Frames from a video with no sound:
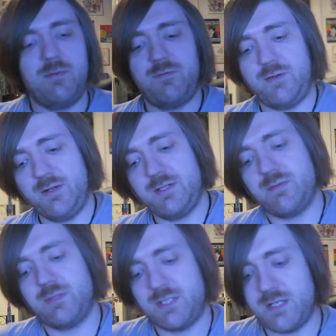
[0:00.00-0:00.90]
up for you.
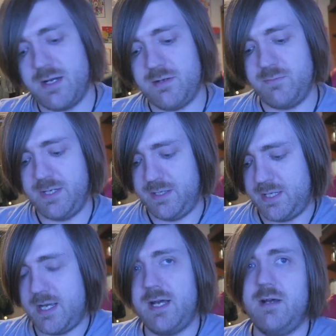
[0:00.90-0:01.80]
So we'll start with
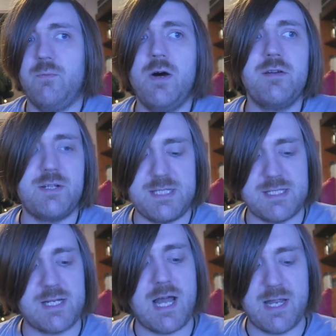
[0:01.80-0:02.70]
uh, One of Us
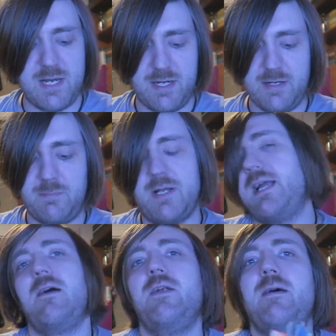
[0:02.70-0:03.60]
is Lying by
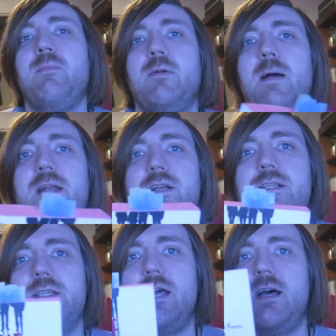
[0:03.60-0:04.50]
Karen M.
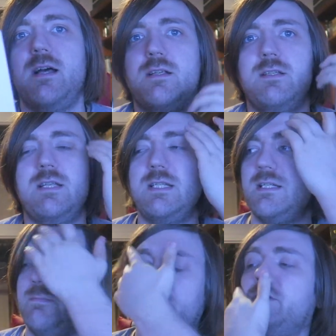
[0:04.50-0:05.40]
McManus. Uh, so this
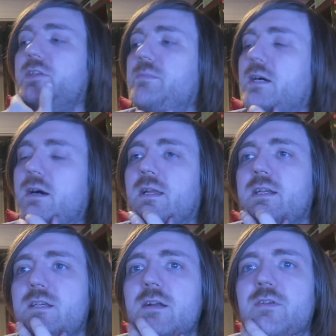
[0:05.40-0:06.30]
is a booktube darling.
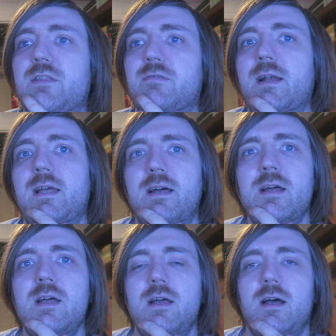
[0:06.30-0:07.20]
It's kind of a thriller.
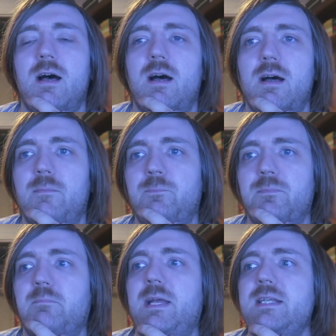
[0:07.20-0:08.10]
Um,
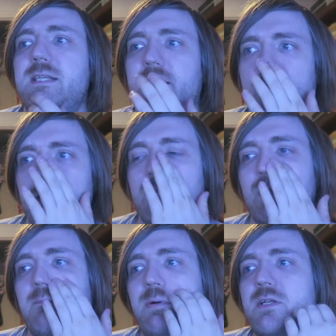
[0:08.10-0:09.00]
basically
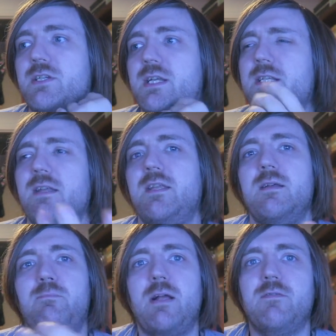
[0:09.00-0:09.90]
a bunch, it's like
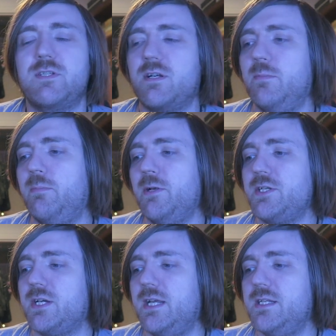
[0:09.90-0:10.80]
the Breakfast Club. A
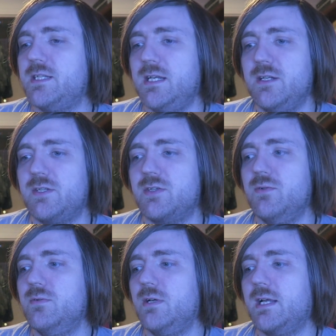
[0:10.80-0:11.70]
bunch of kids in a
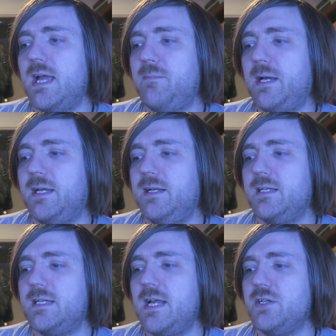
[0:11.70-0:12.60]
school are kept back in a
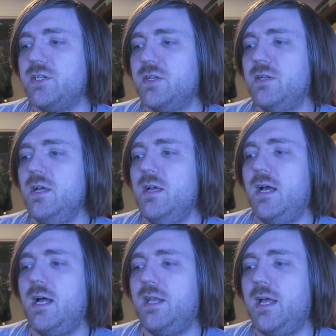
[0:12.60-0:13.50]
detention
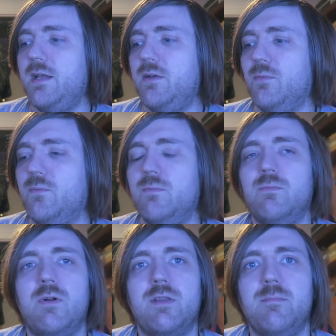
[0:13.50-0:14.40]
and then
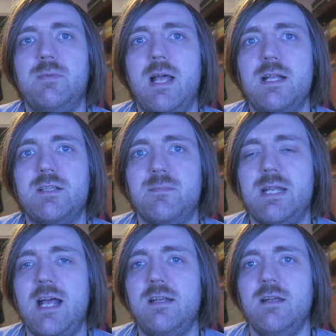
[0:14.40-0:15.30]
one of them ends up
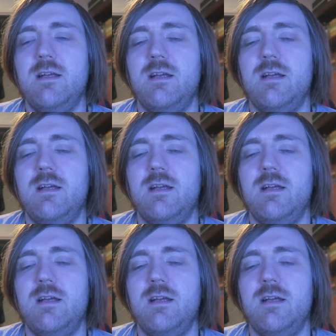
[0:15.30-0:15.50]
dead